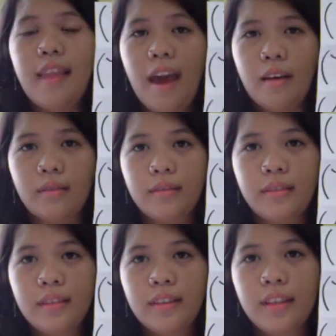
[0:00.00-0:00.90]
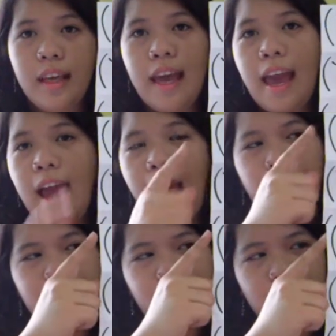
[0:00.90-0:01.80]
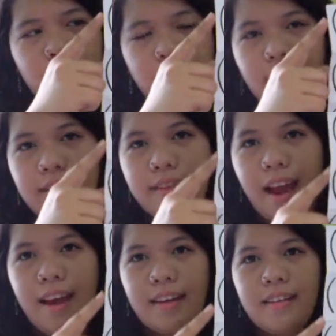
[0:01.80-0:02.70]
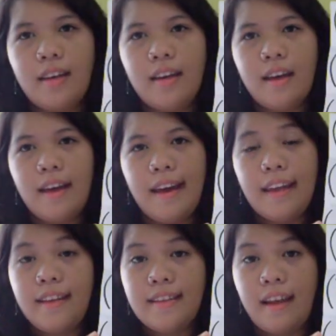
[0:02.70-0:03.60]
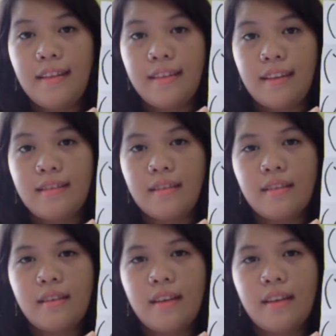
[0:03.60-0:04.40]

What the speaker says: Now, how to use these signs in the sentences?